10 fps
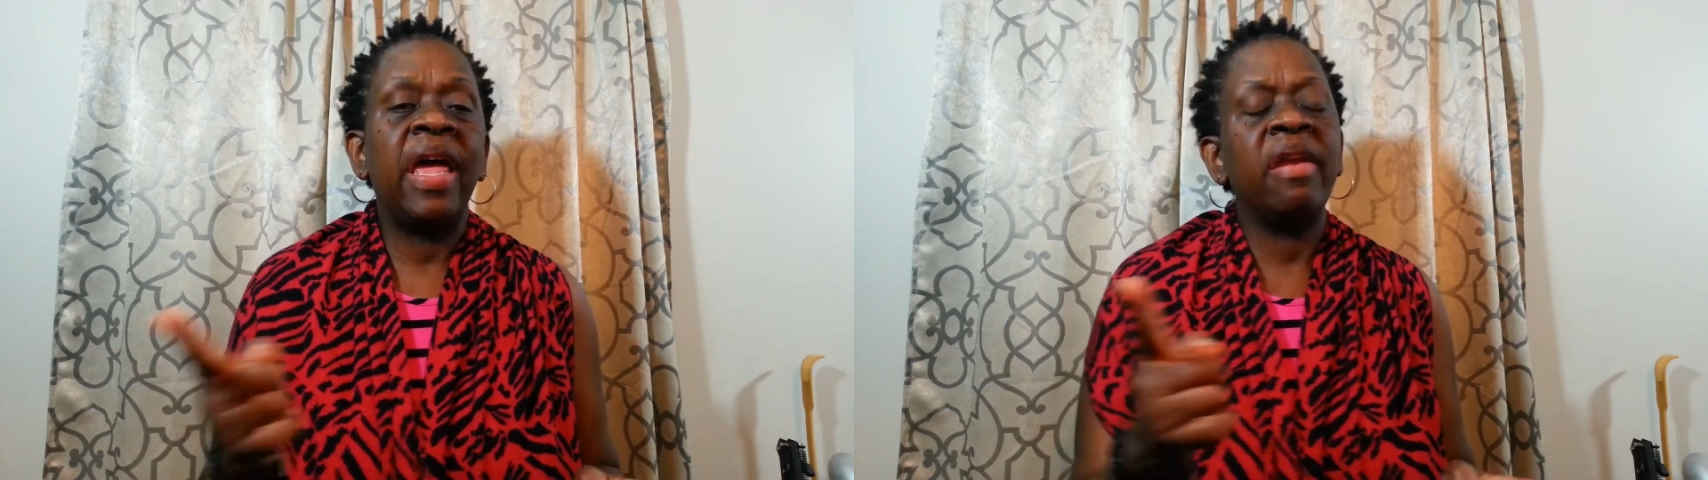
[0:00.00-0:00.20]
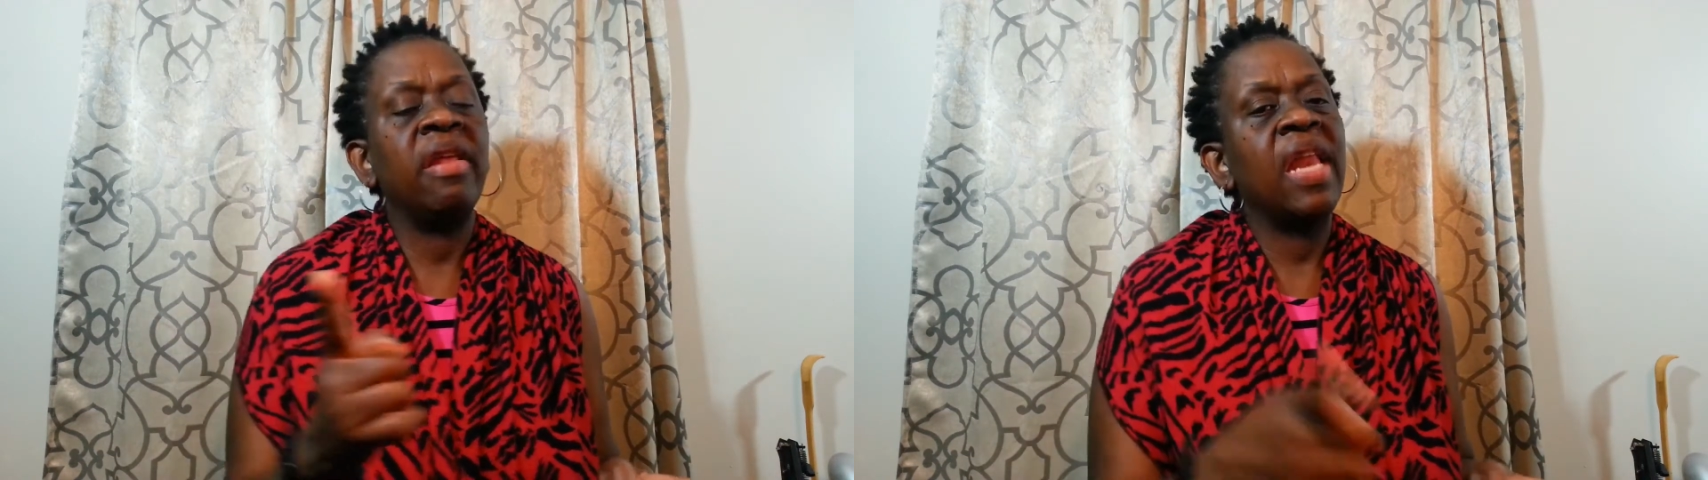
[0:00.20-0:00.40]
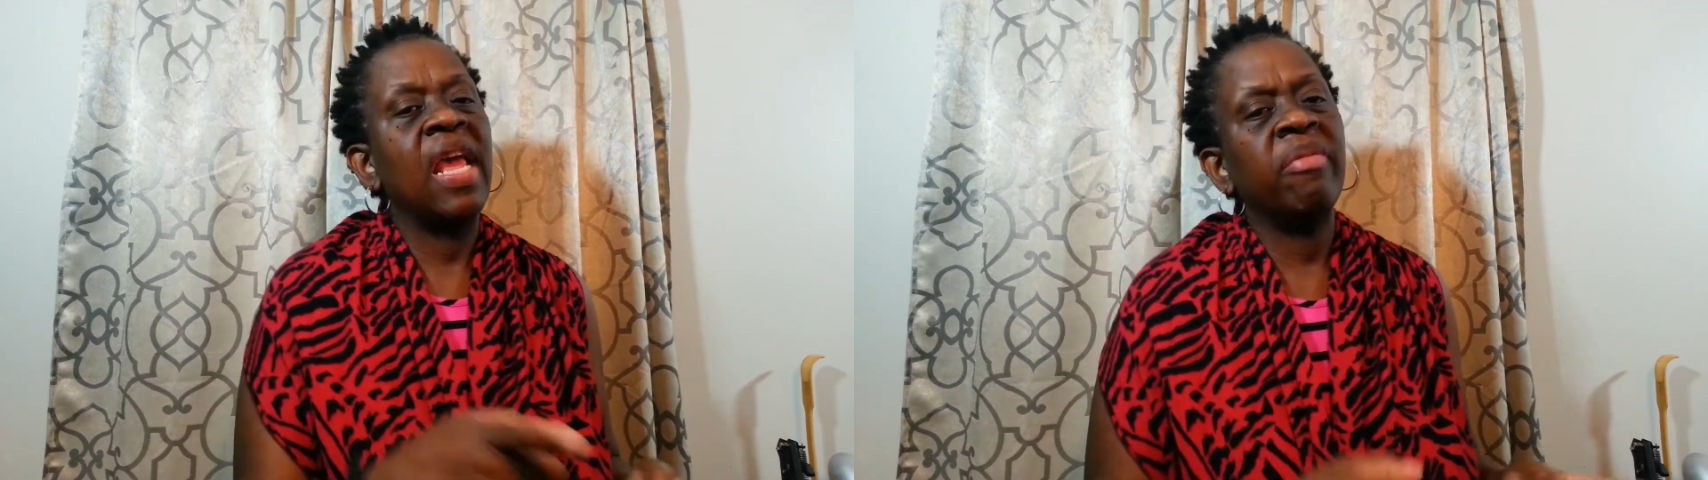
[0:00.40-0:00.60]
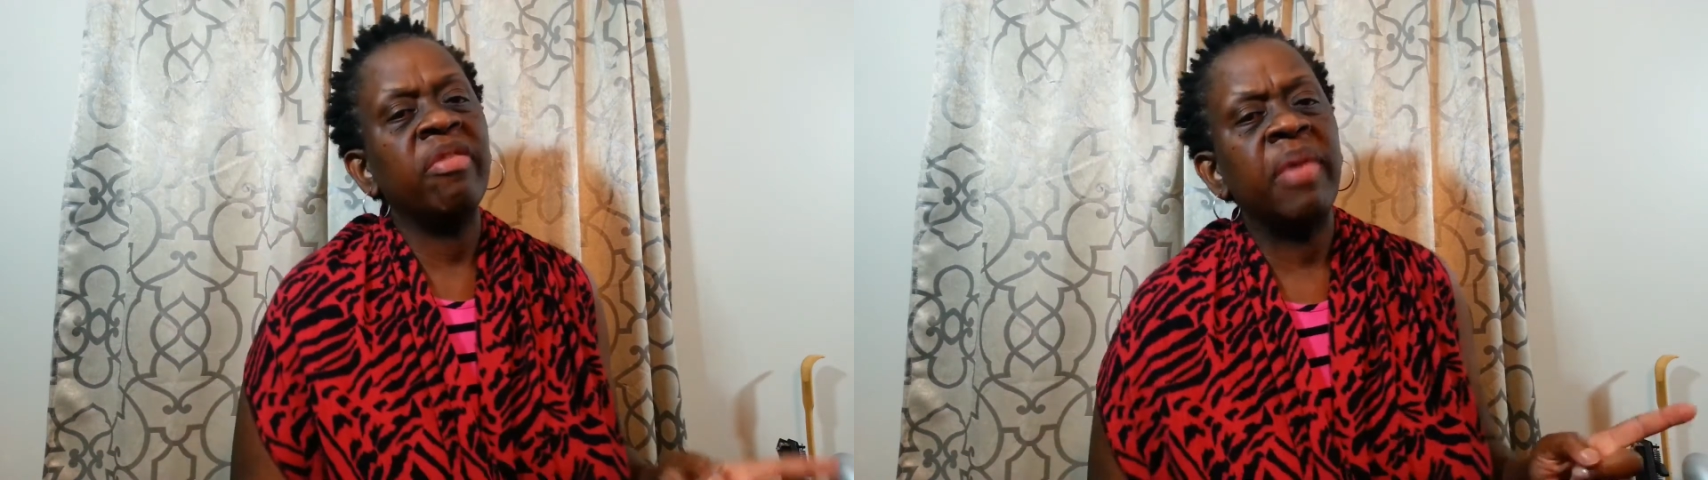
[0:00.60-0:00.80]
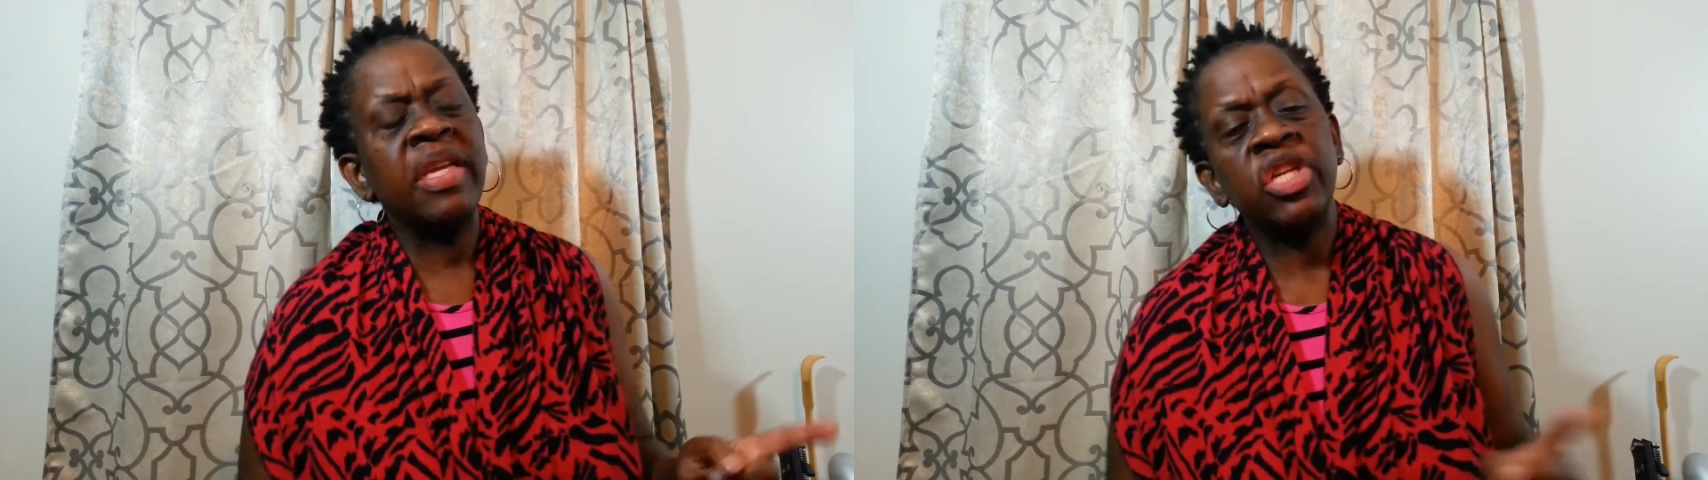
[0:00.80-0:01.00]
and the name
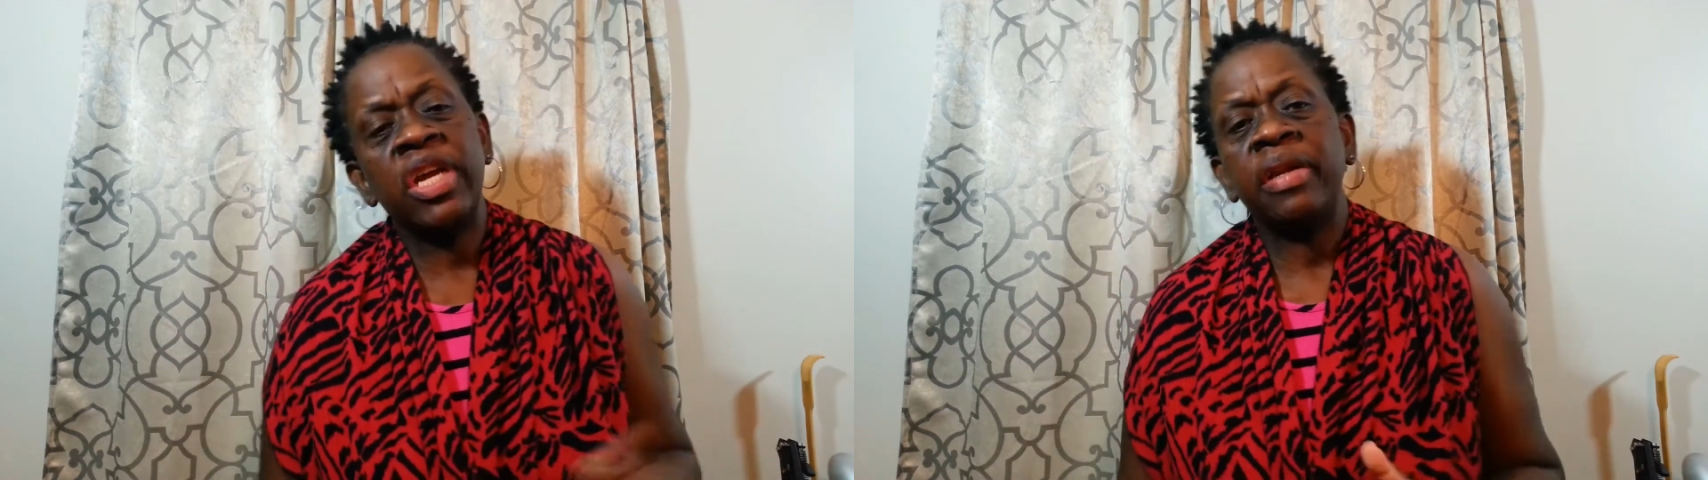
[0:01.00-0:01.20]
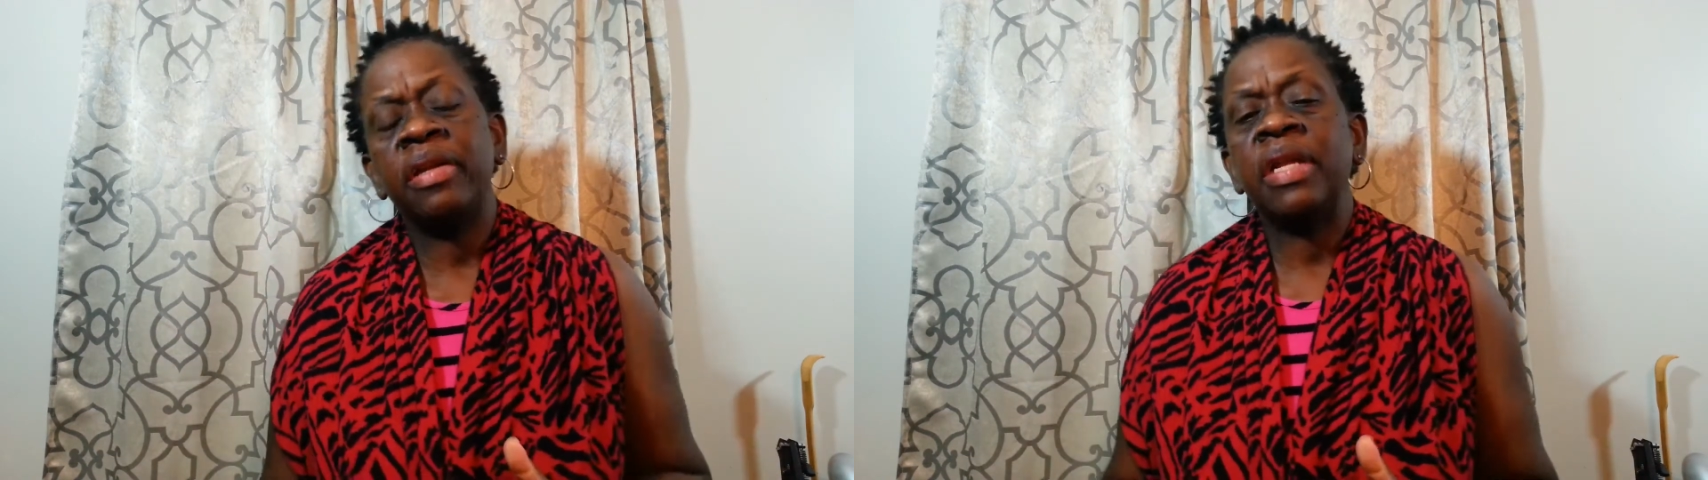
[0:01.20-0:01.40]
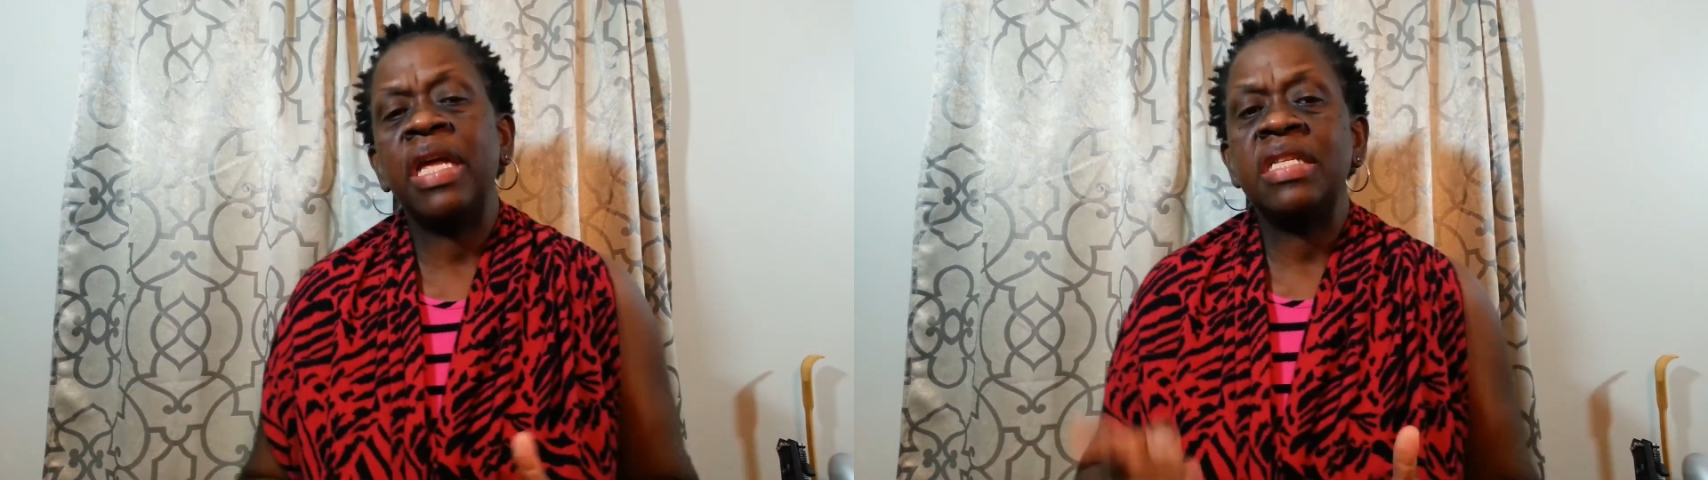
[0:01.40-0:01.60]
of my channel